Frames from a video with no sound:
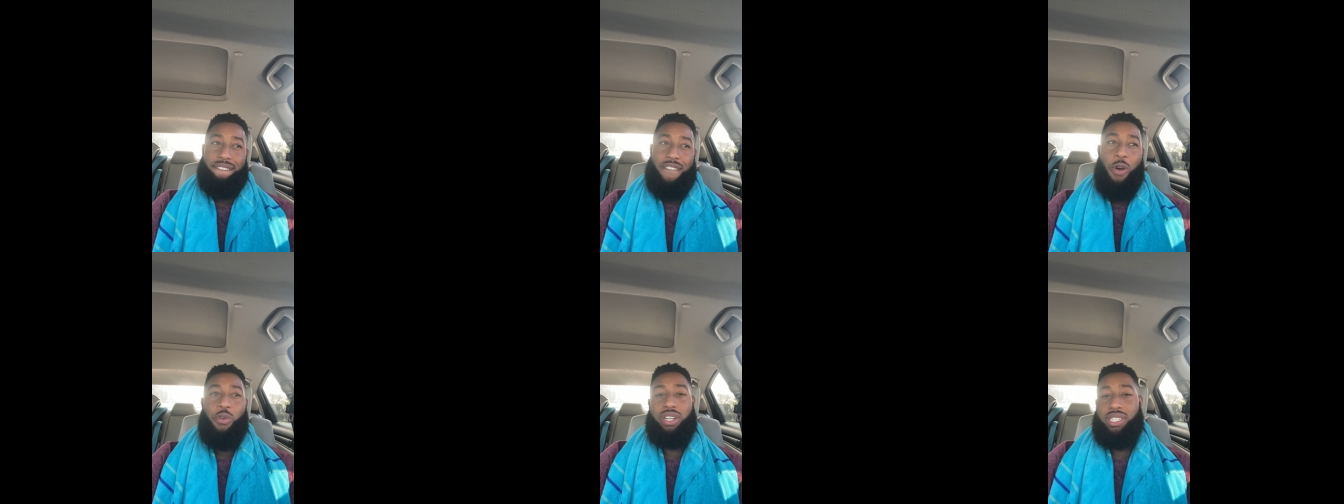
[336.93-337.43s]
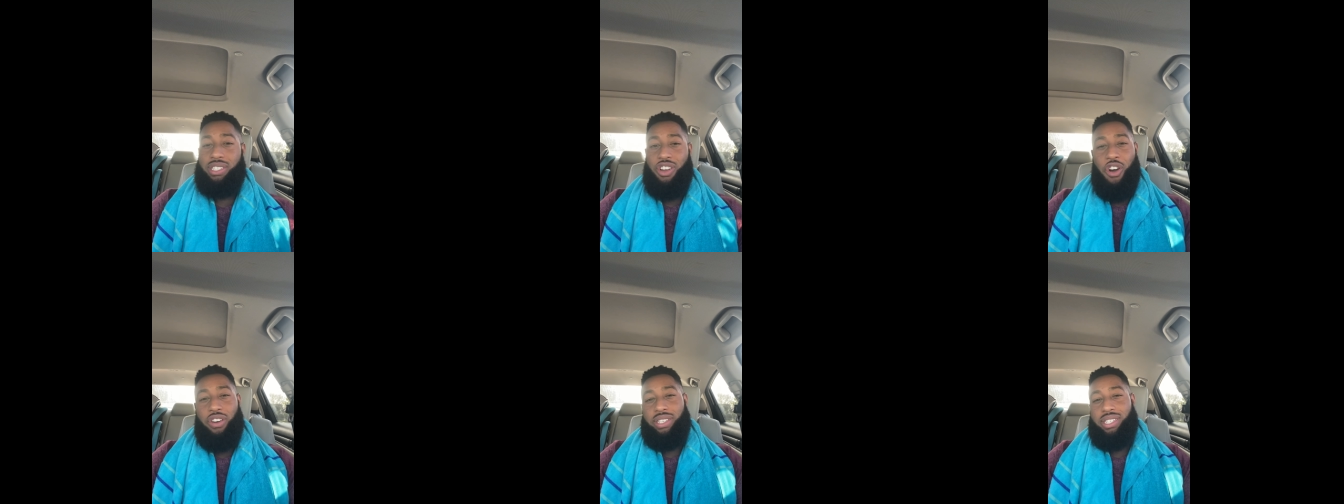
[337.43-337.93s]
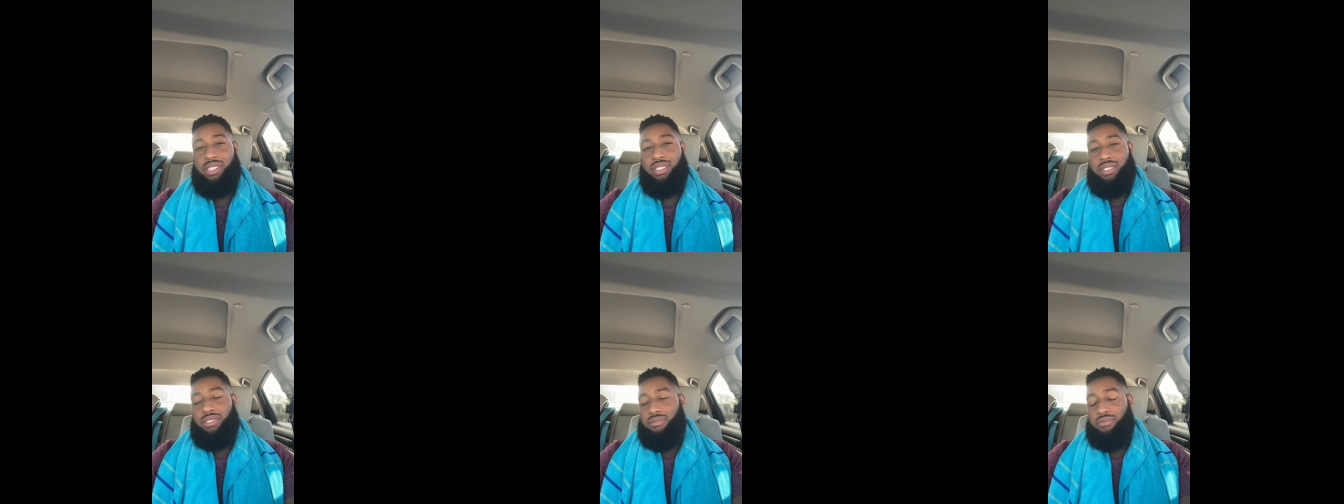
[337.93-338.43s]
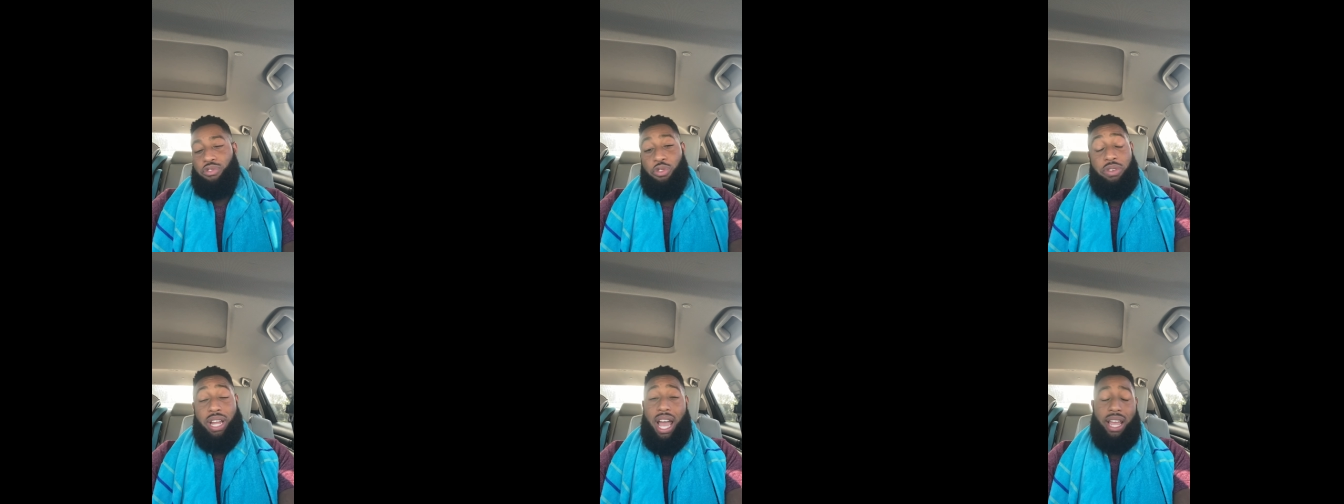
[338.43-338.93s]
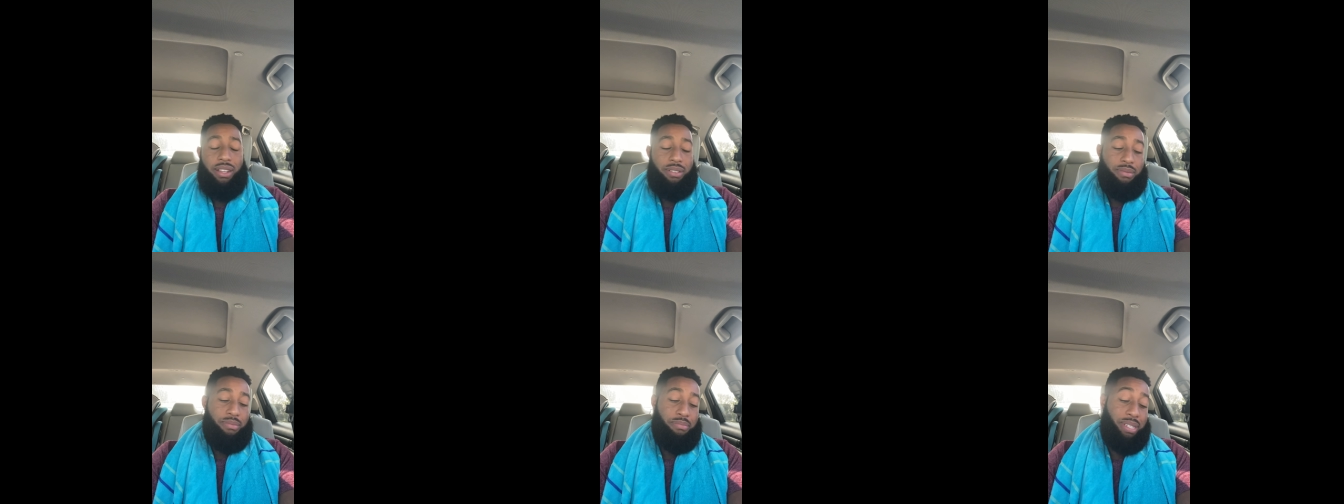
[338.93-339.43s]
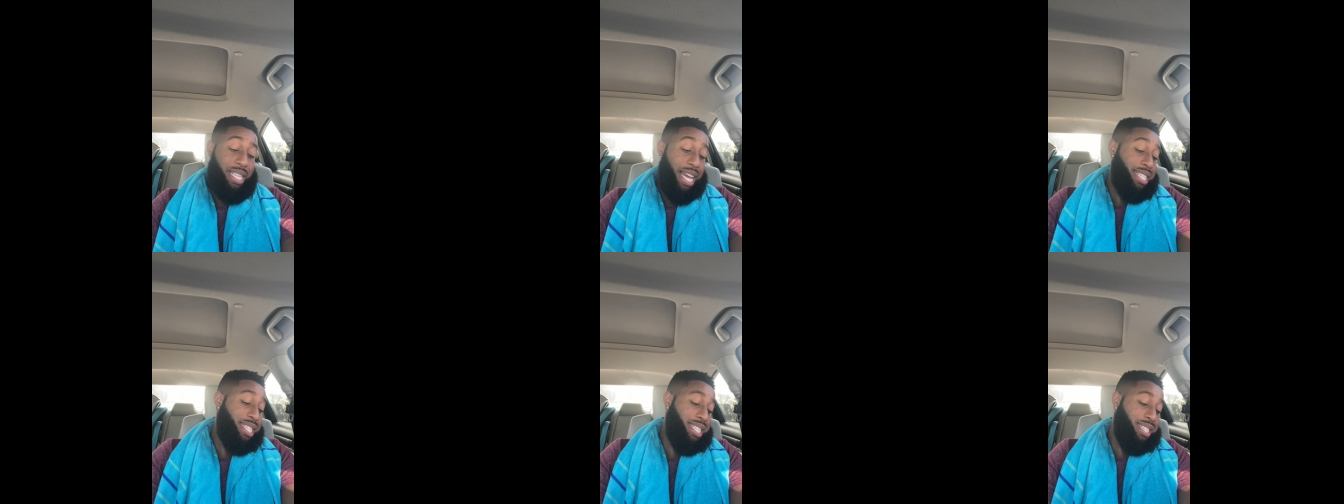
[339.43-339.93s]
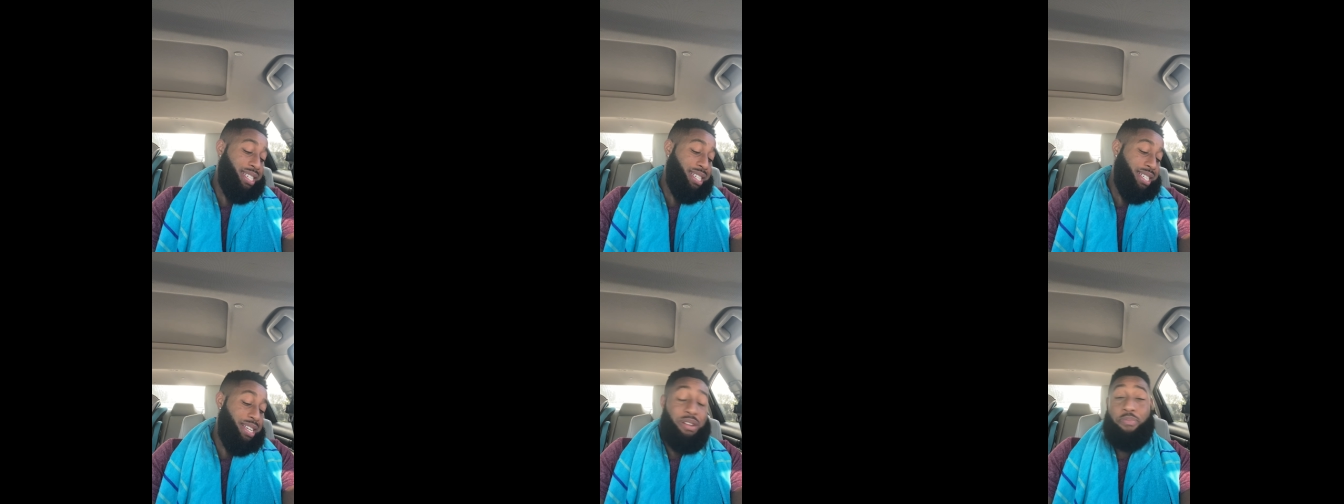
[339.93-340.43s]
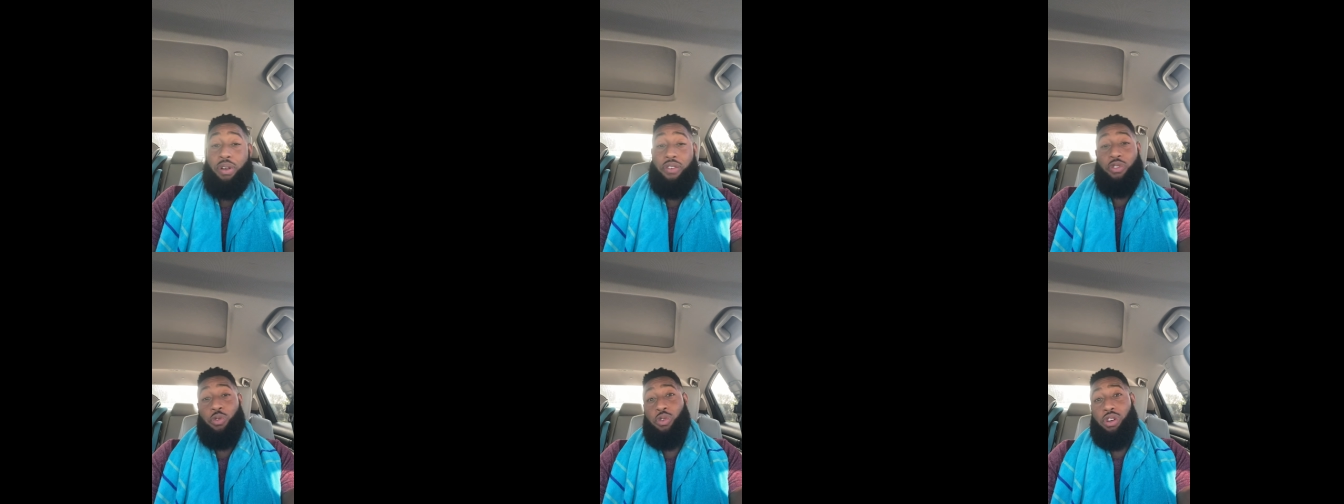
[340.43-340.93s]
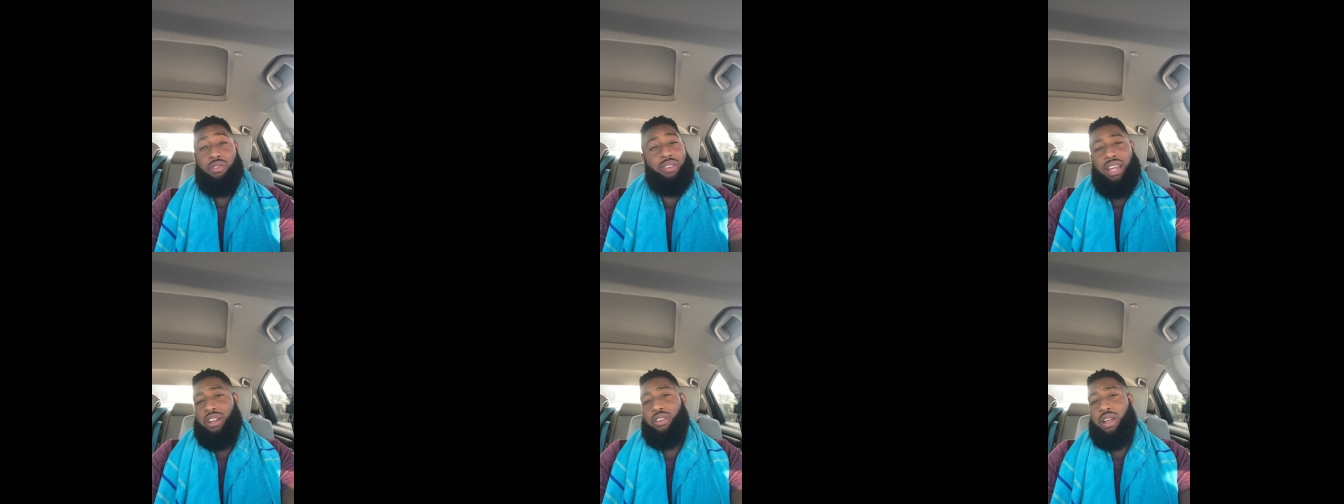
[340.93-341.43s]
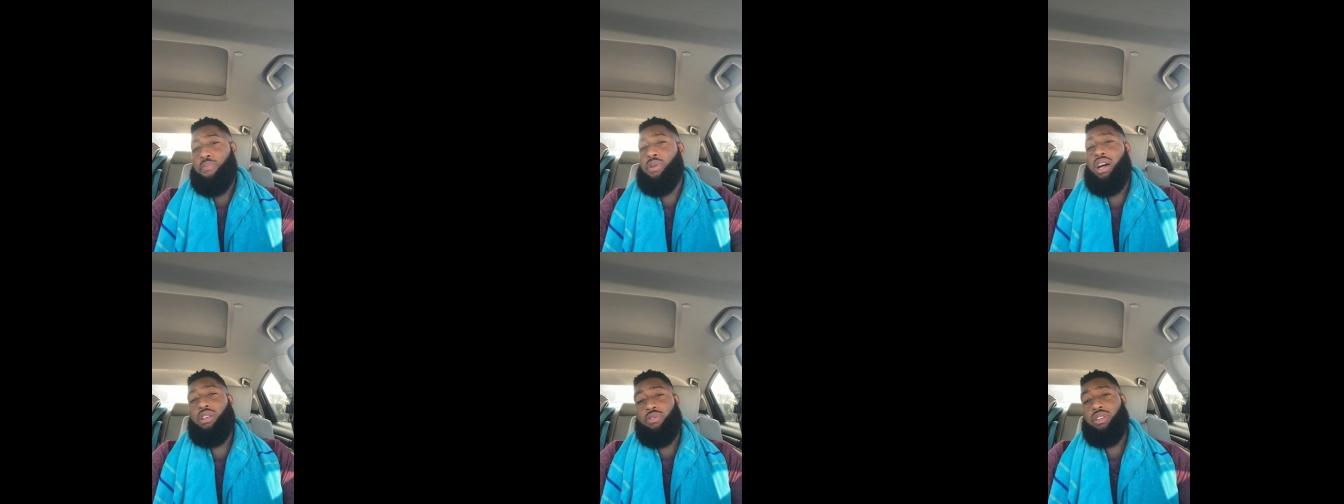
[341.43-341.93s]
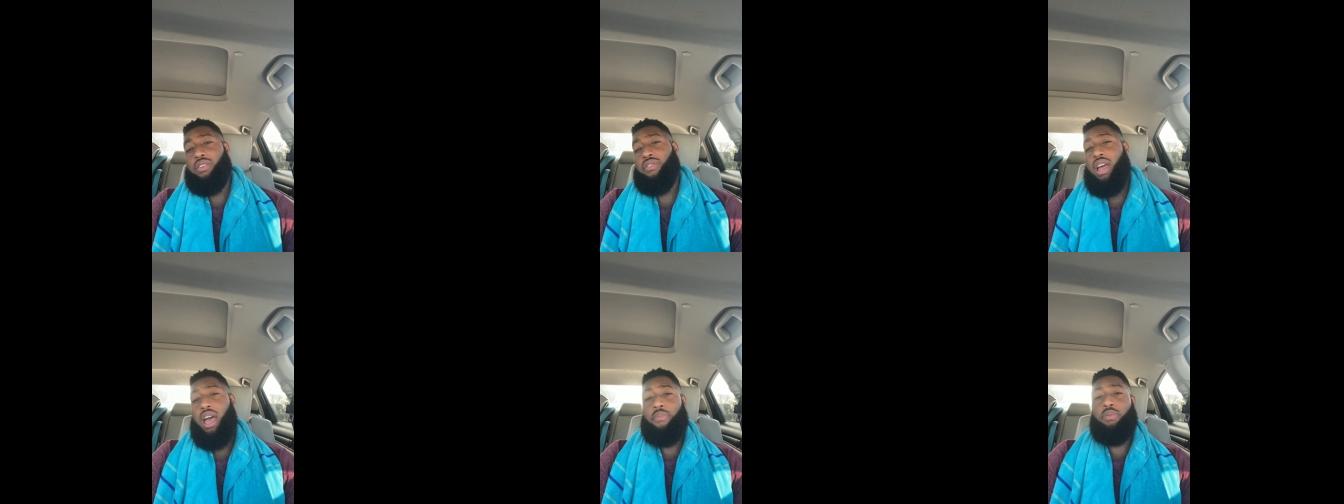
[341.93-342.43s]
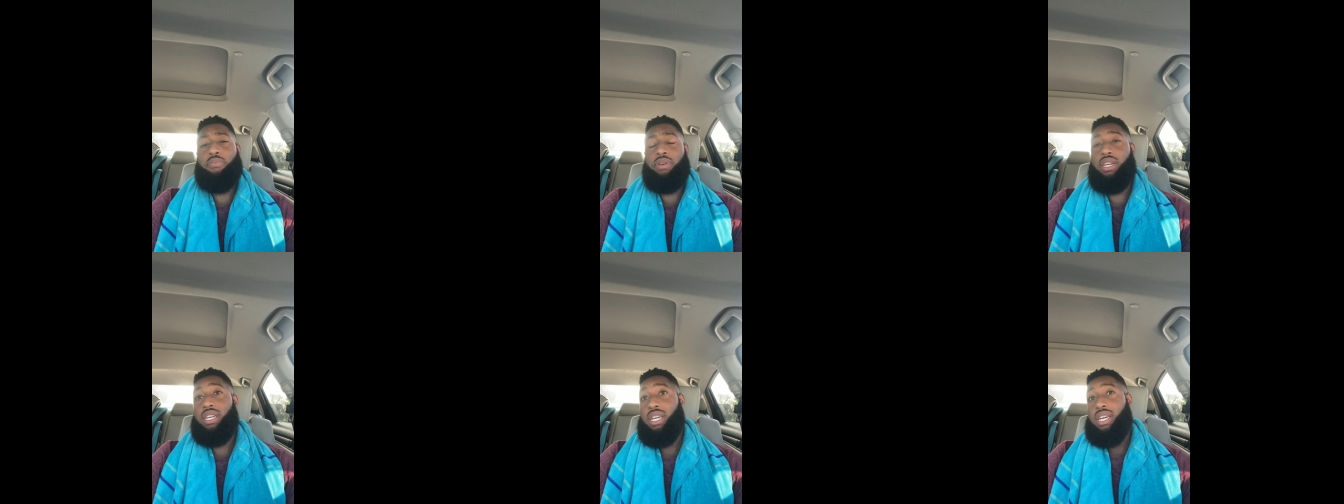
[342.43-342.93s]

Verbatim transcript: I want us to all just unite, but that's in the perfect world. And I know that probably will never happen, but